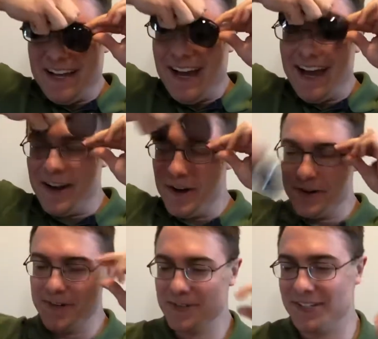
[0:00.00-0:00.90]
I know
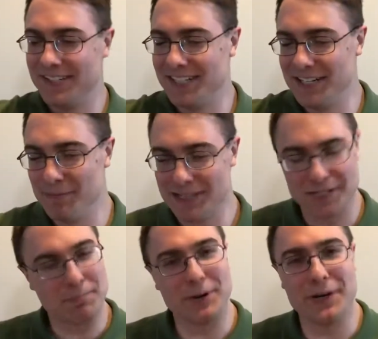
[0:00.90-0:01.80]
you're used to seeing me as
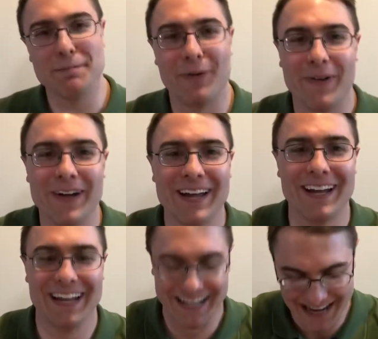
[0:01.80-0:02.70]
a pretty boy,
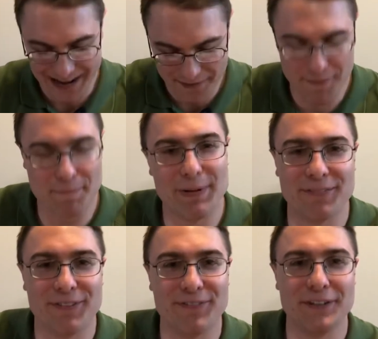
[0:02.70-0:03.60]
and now I'm a bit
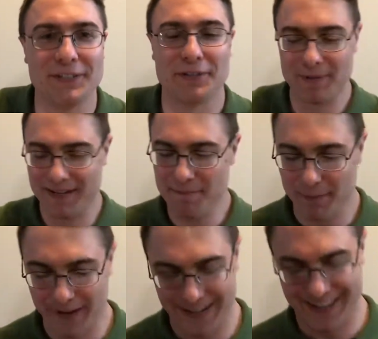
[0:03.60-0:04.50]
of a fisherman,
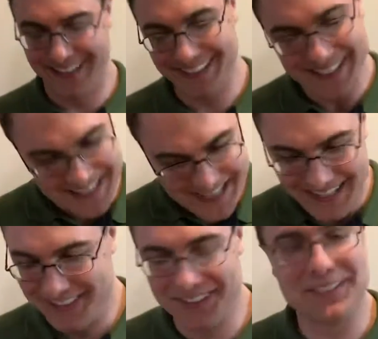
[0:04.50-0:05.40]
but
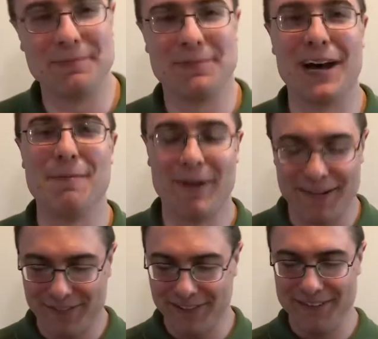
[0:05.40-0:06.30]
I took some time
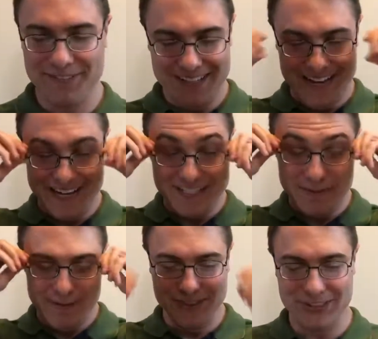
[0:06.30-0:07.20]
off lifting, had
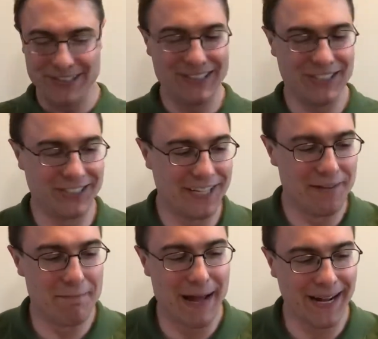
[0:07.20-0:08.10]
some injuries, just
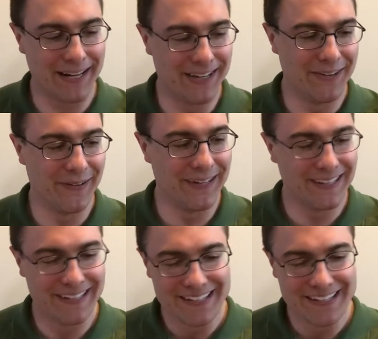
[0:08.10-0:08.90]
getting back into it,